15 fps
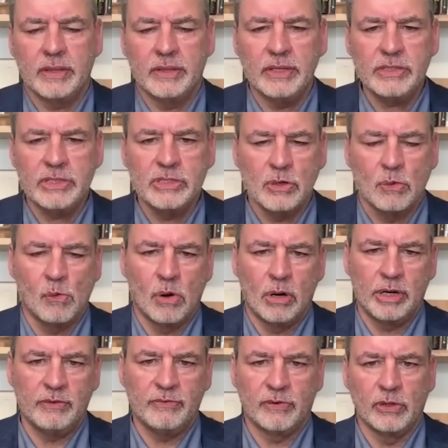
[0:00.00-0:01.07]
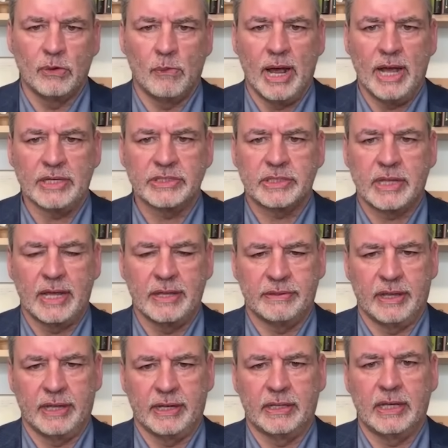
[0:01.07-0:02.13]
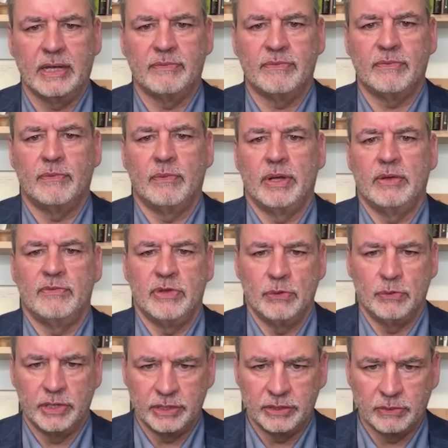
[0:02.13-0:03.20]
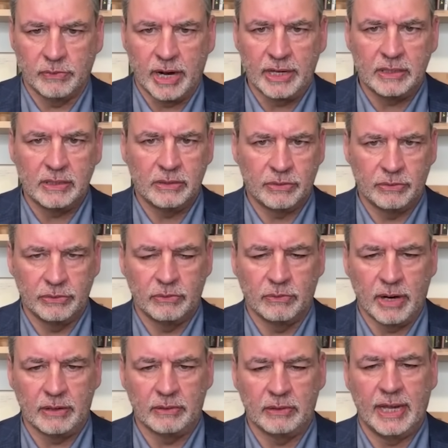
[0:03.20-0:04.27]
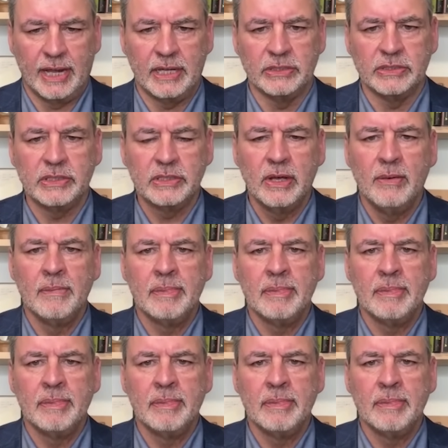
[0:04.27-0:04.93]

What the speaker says: this is a warning for the West, I think, if we view it in the right through the right lens.